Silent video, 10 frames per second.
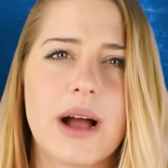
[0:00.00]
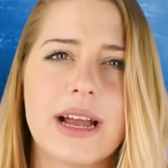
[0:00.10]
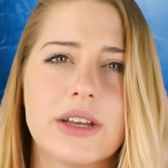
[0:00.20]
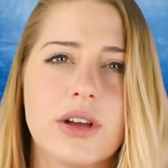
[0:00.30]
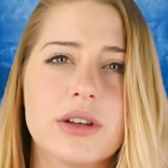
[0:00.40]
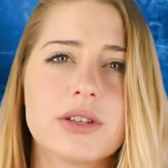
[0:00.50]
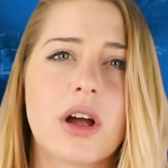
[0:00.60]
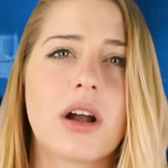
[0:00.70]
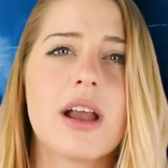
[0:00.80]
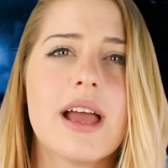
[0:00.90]
mine,
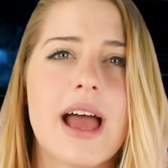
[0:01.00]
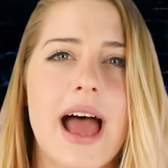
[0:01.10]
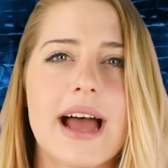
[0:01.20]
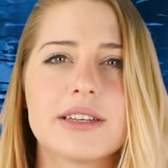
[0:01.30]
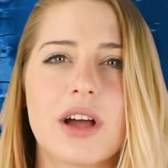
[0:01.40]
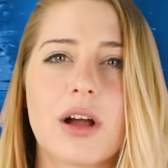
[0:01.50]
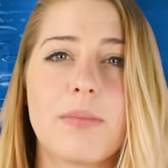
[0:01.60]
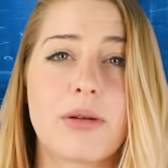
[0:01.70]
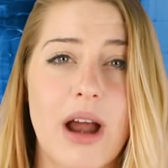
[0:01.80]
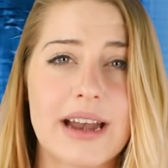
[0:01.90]
Guntur, Andhra
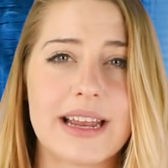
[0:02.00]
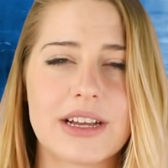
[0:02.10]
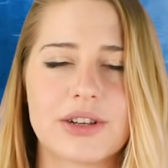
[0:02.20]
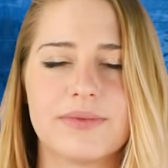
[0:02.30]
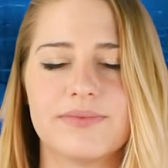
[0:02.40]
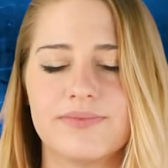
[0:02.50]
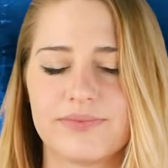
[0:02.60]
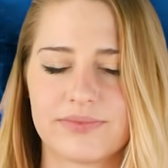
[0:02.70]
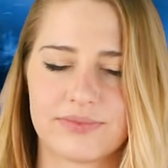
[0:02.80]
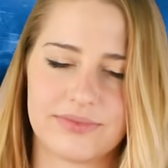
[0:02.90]
Pradesh.
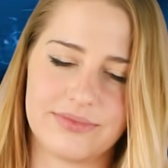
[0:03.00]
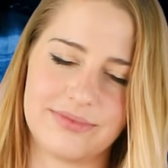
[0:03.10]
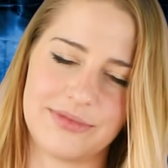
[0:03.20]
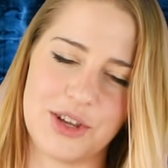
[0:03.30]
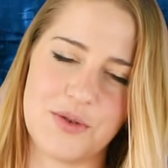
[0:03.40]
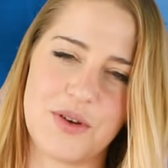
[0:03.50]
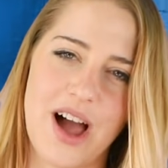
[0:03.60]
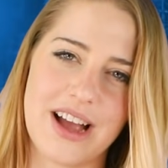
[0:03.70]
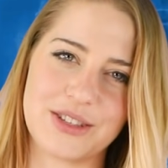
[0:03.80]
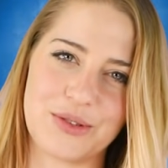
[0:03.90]
You
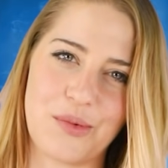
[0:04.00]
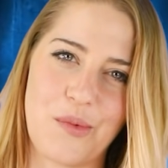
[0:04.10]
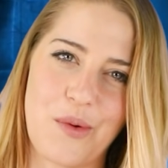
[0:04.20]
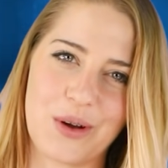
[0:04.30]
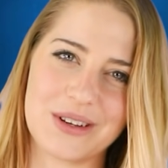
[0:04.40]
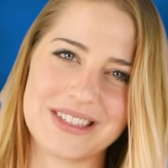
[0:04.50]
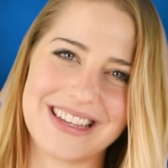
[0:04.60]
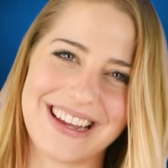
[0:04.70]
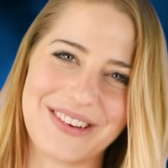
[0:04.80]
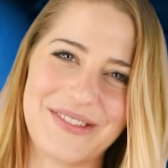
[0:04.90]
guys are the worst. It's
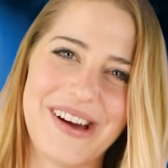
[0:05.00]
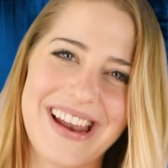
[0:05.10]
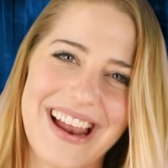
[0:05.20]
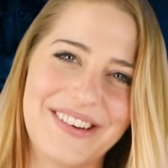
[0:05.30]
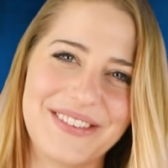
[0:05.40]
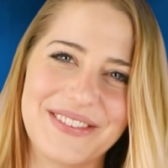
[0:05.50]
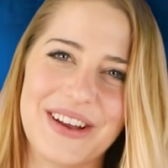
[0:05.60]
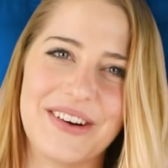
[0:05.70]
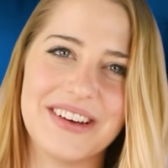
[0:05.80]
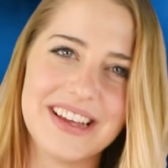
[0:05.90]
like, what? I don't even
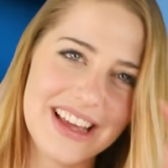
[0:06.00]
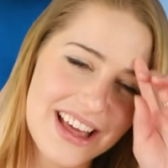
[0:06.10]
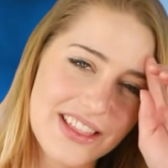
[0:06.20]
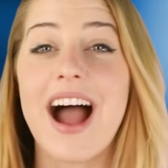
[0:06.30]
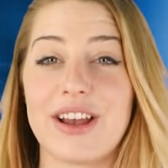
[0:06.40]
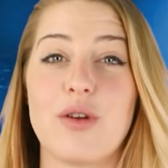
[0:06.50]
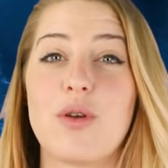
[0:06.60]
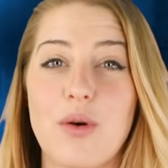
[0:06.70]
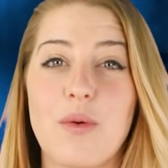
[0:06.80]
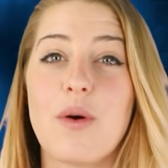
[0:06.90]
know. I don't
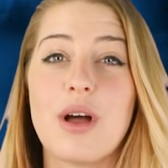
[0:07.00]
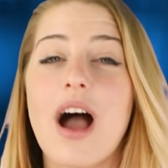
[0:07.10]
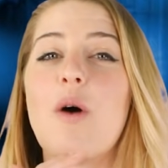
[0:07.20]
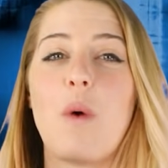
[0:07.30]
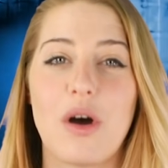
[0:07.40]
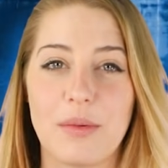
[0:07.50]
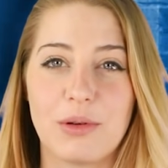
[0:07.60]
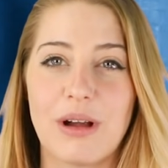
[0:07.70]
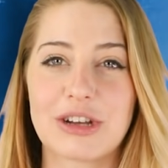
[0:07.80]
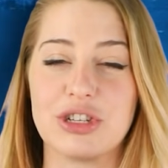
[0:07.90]
know. Welcome
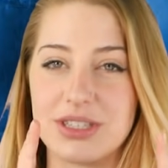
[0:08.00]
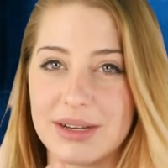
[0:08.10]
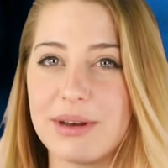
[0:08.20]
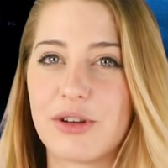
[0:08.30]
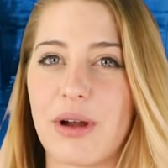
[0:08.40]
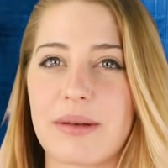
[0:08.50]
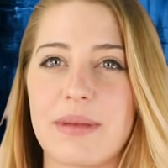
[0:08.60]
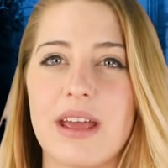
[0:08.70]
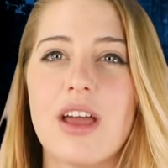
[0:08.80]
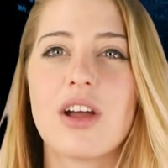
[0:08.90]
correction. Somebody correct me.